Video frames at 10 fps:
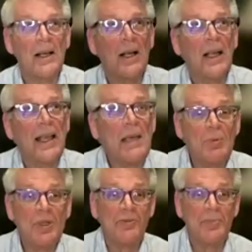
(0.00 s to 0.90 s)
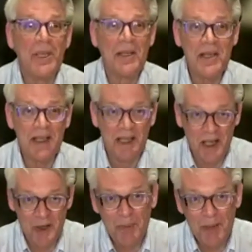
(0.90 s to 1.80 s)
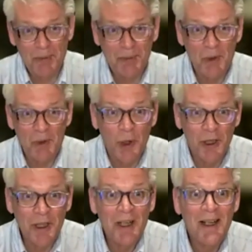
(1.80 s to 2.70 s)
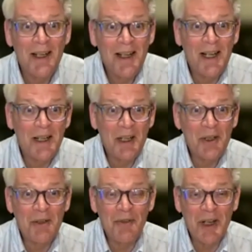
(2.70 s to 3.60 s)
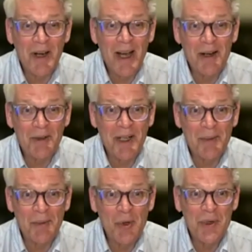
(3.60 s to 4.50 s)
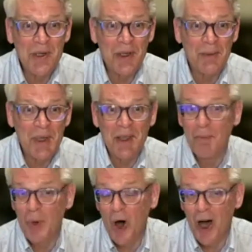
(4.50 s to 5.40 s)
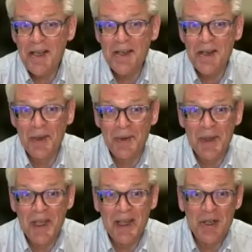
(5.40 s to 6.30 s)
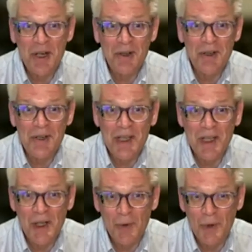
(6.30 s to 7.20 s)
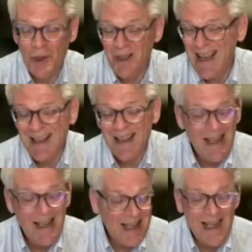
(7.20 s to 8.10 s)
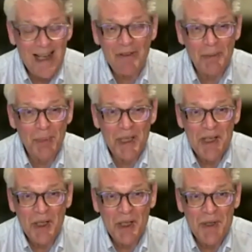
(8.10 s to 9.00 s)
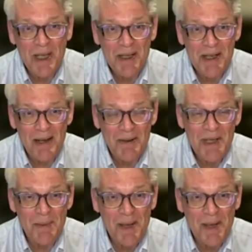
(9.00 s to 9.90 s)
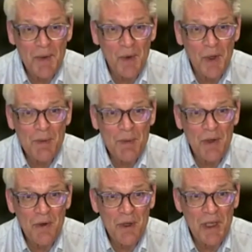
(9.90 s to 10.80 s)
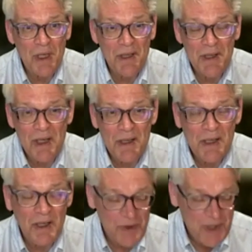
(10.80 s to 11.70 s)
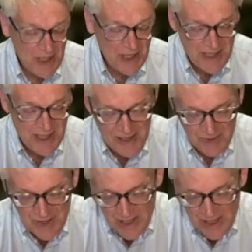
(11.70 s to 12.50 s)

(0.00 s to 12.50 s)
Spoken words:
capable of being CEO, and probably were, and couldn't figure out who was going to be the boss. So they shared the CEO role, and that inevitably slows things down. Sometimes it works, but usually it slows things down.